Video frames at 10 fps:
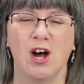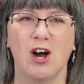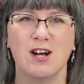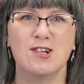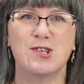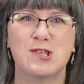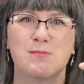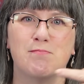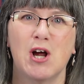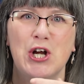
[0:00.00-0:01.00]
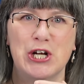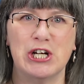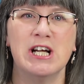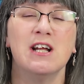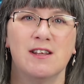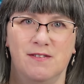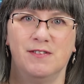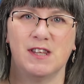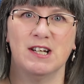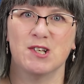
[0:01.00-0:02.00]
are smarter
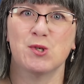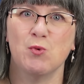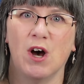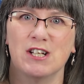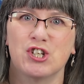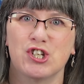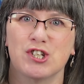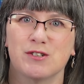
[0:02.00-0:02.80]
than a swatch.